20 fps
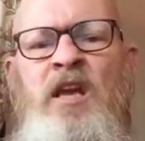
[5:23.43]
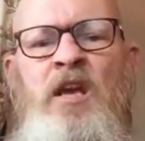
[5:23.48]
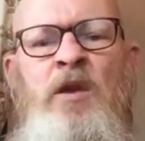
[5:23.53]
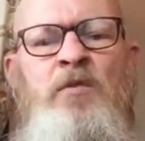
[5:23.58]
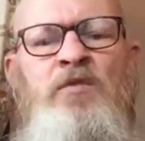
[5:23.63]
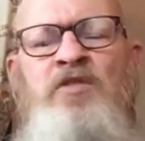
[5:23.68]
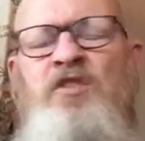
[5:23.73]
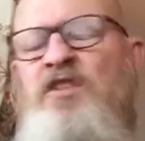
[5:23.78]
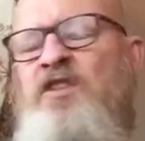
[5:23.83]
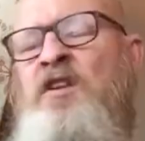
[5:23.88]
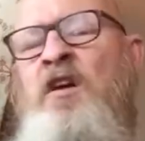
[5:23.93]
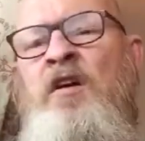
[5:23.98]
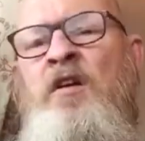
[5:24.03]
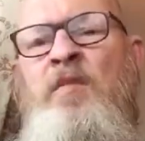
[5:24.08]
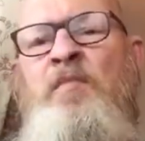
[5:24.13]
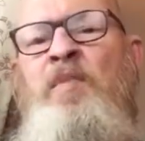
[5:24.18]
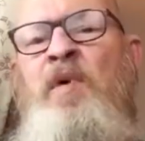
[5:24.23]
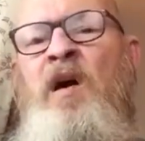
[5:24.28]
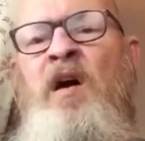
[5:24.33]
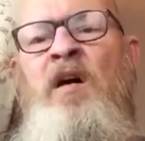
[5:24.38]
it was just kind
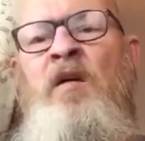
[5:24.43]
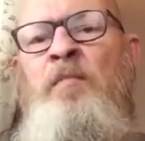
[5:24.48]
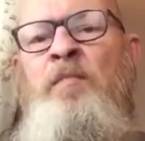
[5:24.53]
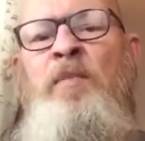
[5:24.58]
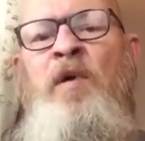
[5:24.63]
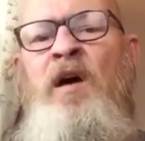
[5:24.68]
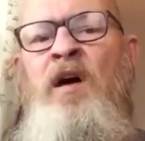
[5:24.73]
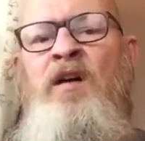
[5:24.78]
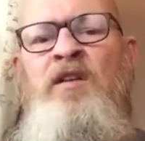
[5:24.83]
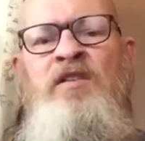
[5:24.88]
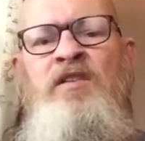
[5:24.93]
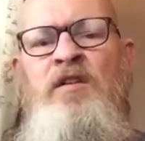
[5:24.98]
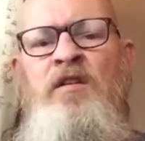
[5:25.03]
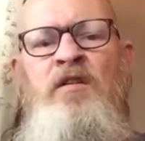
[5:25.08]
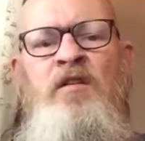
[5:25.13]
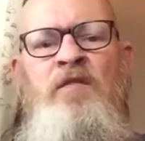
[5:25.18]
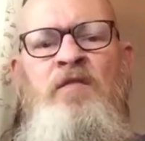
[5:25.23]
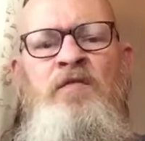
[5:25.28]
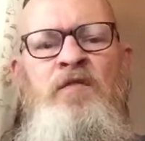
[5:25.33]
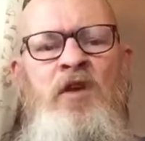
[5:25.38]
of part and parcel
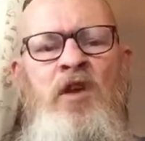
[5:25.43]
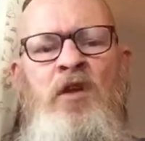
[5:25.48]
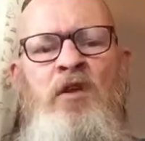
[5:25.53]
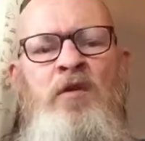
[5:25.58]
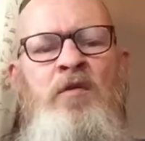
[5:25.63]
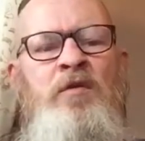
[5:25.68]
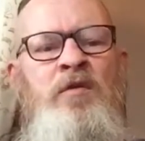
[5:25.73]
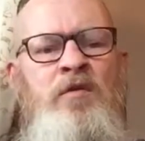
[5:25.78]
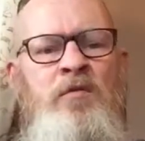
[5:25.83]
of youth,